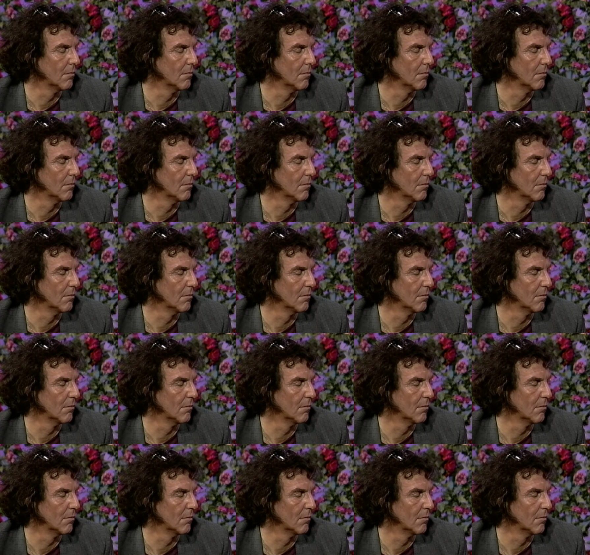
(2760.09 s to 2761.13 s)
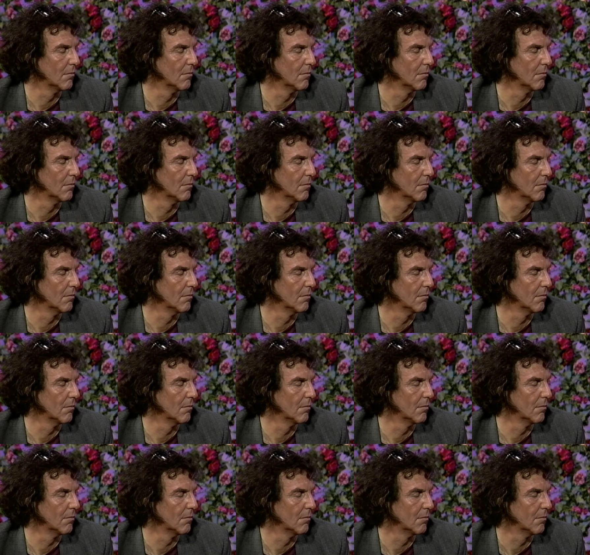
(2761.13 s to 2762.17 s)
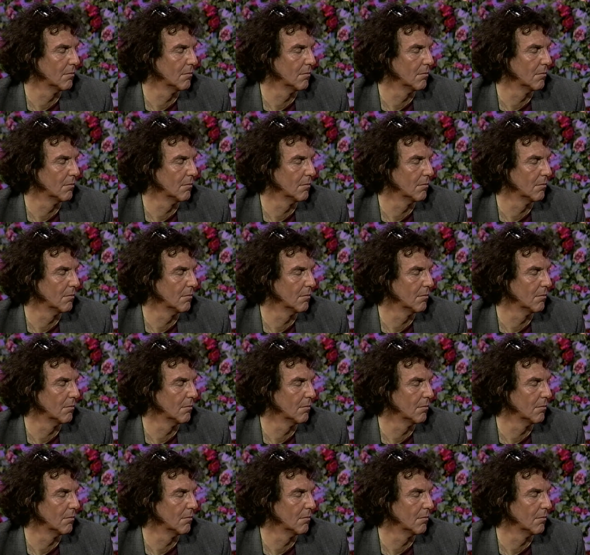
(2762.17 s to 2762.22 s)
[no speech]